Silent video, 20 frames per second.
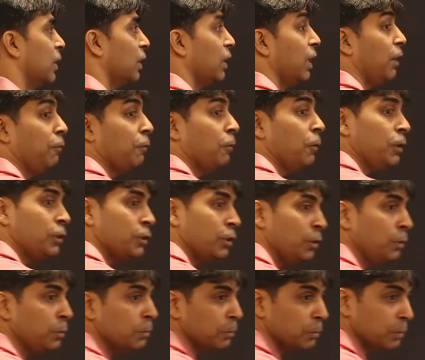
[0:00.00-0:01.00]
They force
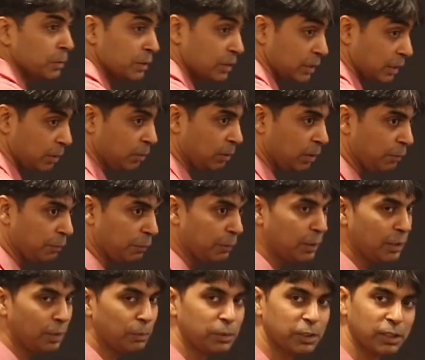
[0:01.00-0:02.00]
you. They don't
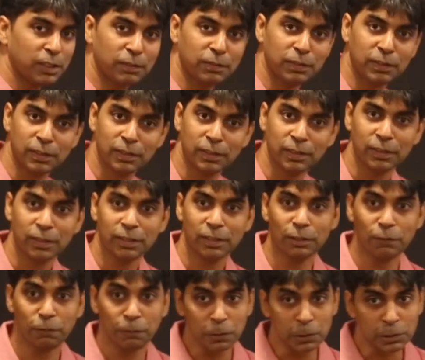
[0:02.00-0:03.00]
afford themselves.
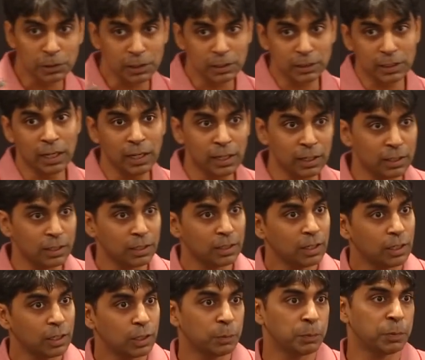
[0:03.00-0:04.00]
They force the seller
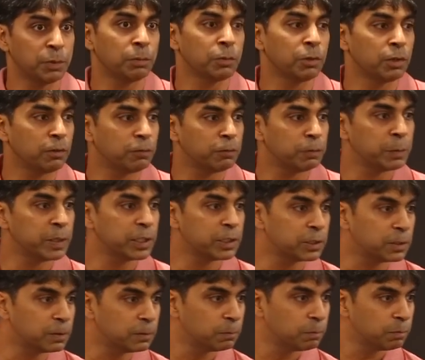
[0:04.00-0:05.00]
to put more
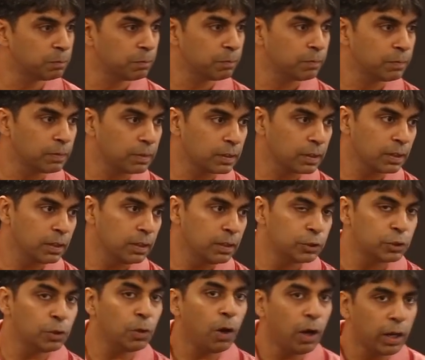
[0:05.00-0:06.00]
information.
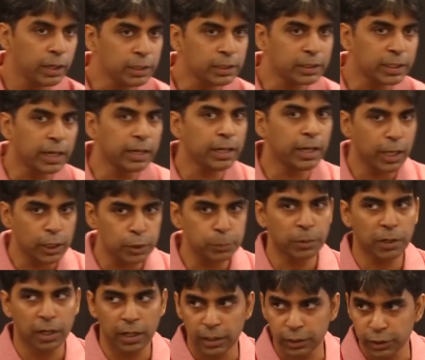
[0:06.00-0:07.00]
So on a standardized
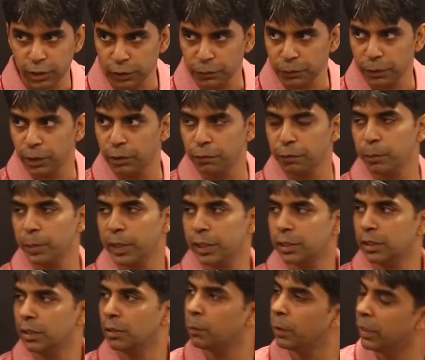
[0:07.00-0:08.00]
product, just for your
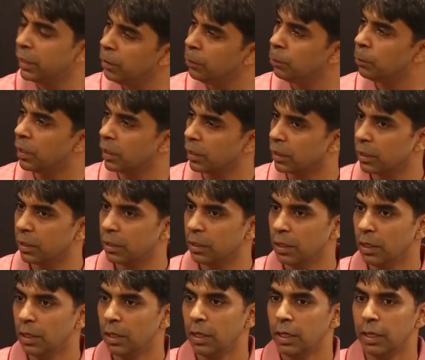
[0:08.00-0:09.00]
information, the way they work
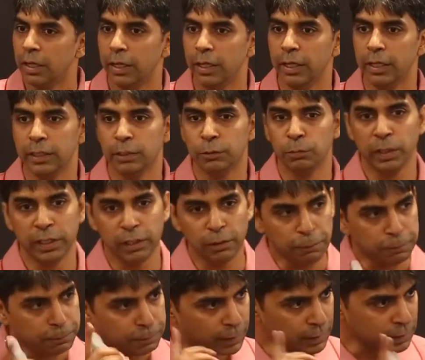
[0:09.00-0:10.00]
is when the
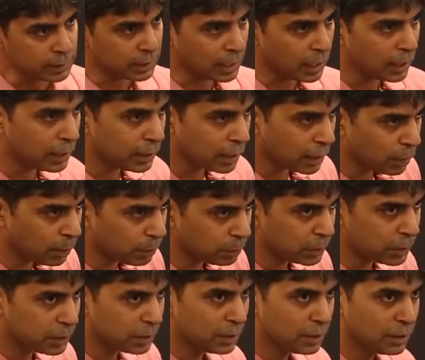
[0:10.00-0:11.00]
first seller
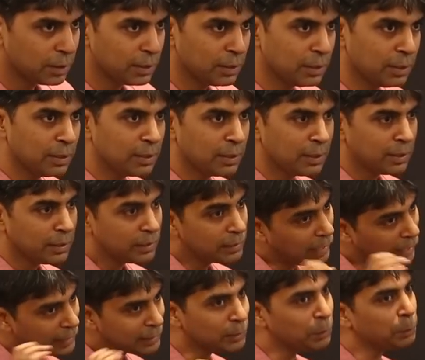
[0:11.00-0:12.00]
comes,
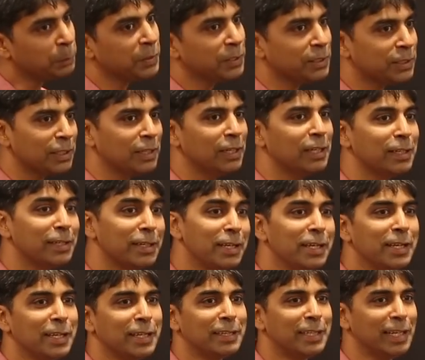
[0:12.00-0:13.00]
that's the person
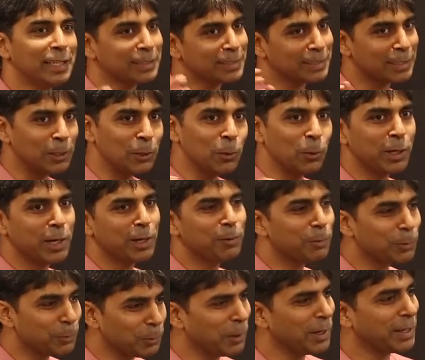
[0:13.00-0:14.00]
that's loaded
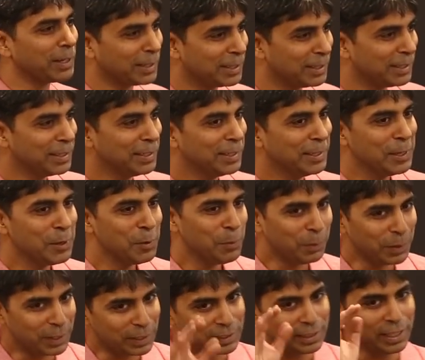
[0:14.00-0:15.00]
with work
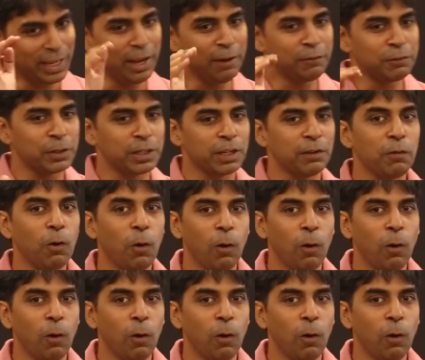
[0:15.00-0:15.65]
because they have to give